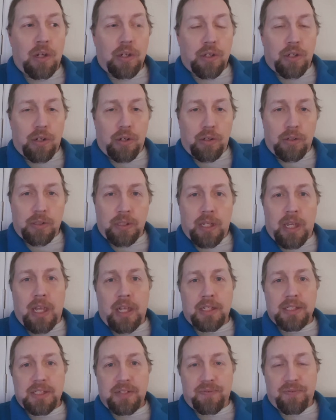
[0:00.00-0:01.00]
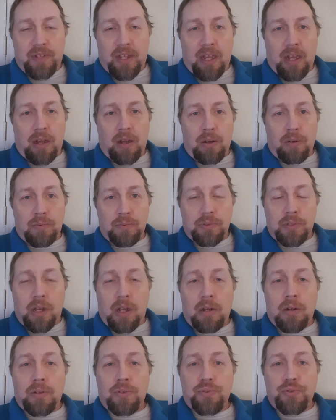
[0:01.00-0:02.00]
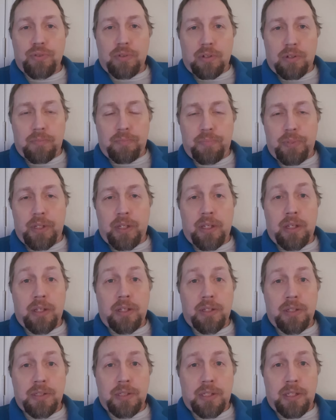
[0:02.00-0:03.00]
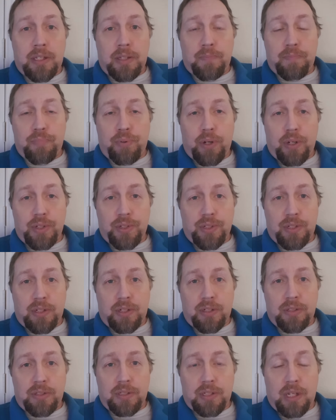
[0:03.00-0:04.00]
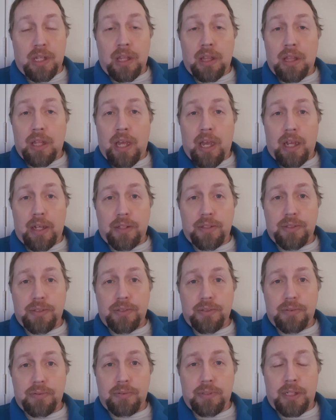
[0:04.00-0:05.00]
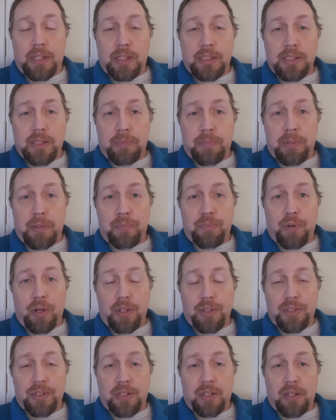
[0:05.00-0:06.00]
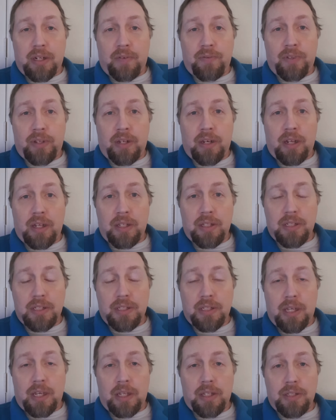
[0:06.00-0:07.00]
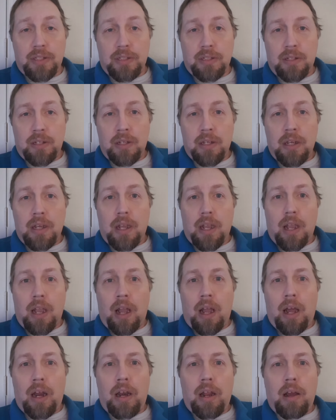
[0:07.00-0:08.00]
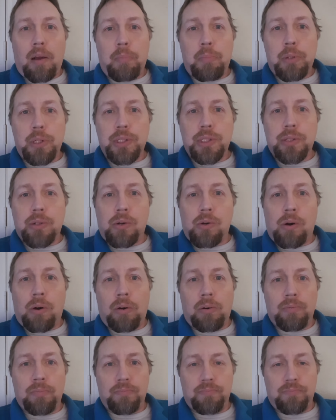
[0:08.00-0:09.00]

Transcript: currently, as of now, Donald Trump is the president elect. He's going to be president of the United States. God help us all.